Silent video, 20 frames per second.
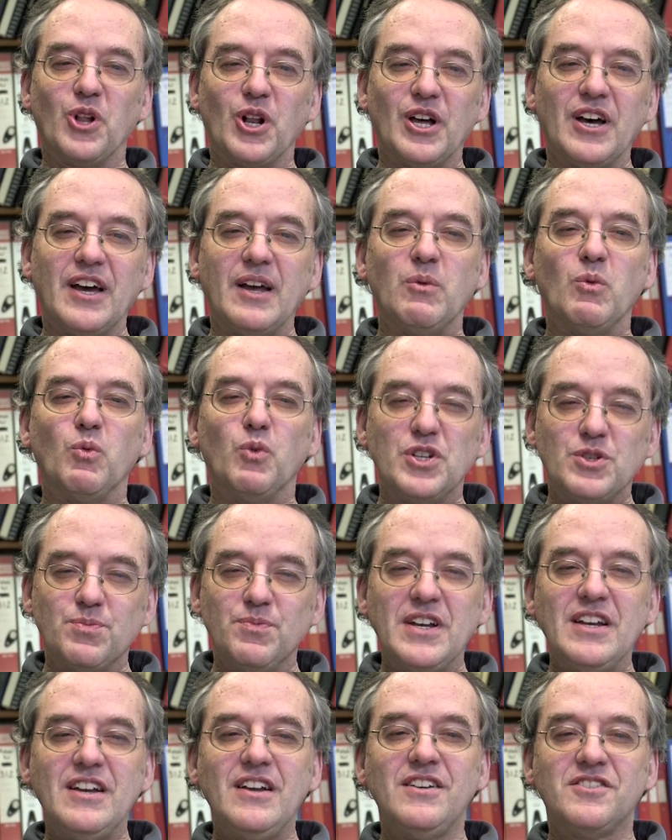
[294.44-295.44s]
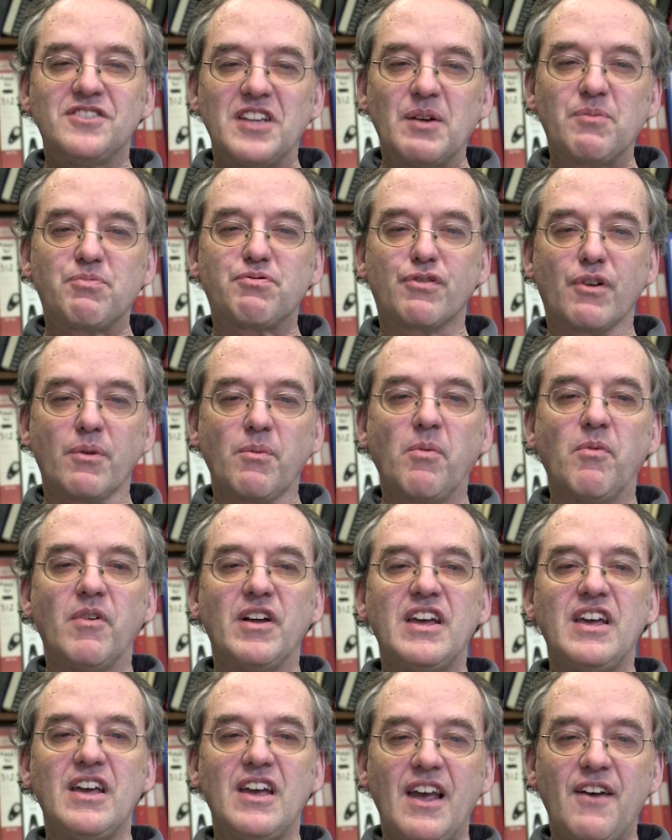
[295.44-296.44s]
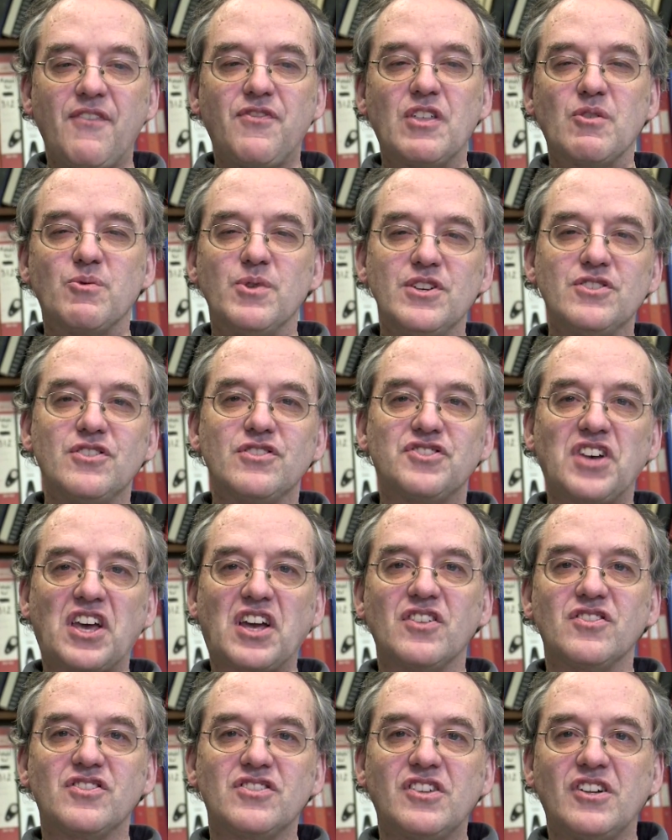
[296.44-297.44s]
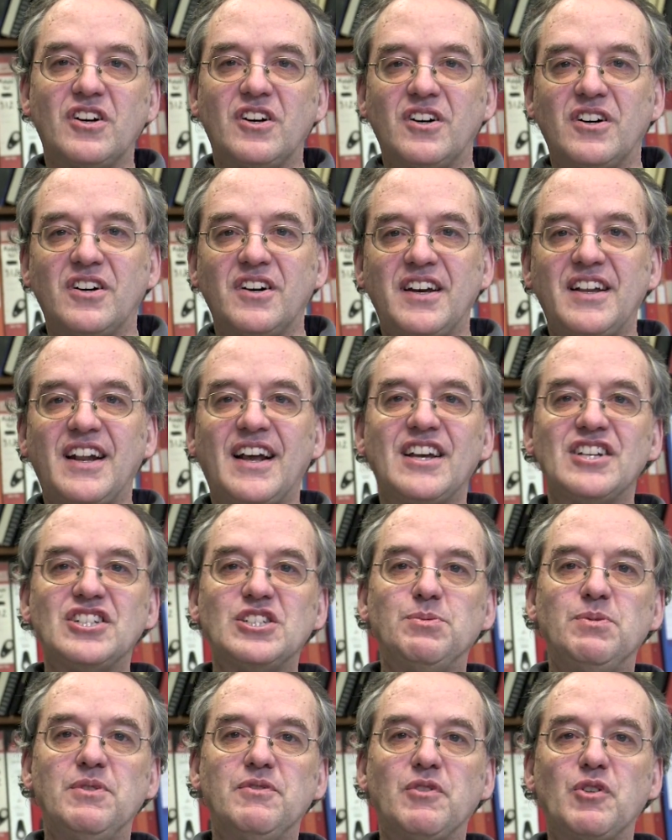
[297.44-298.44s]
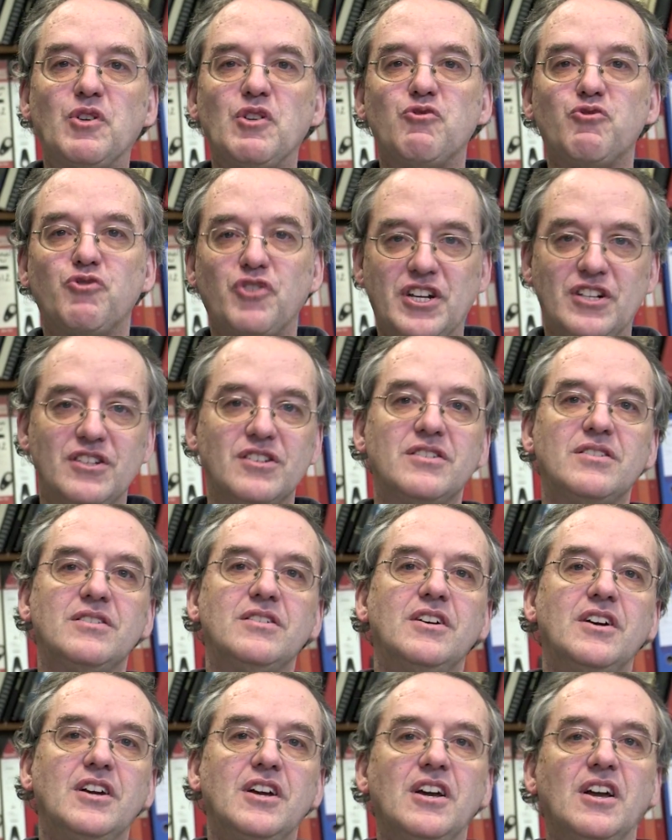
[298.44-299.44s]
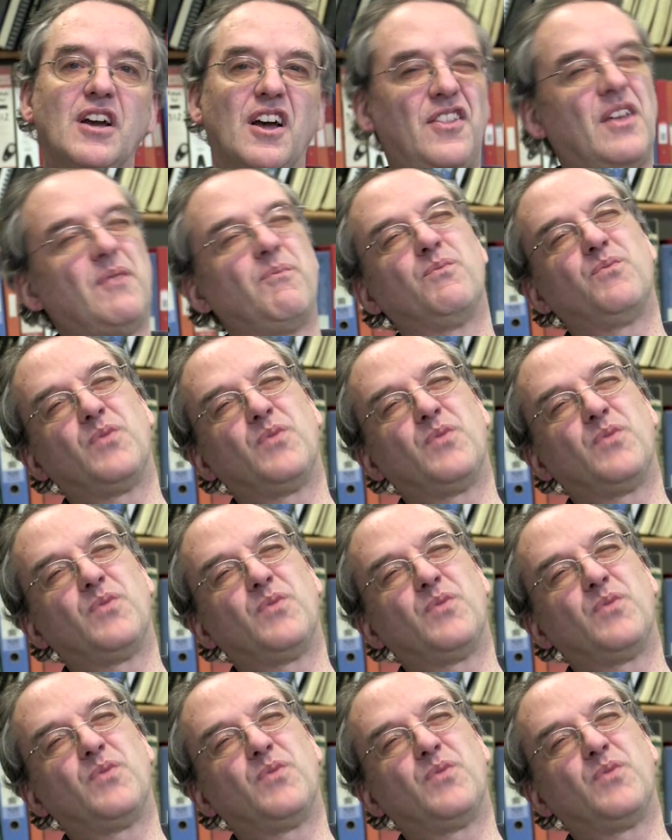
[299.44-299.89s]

the line, which means that probably if there is a second star, it has to be very faint. And then,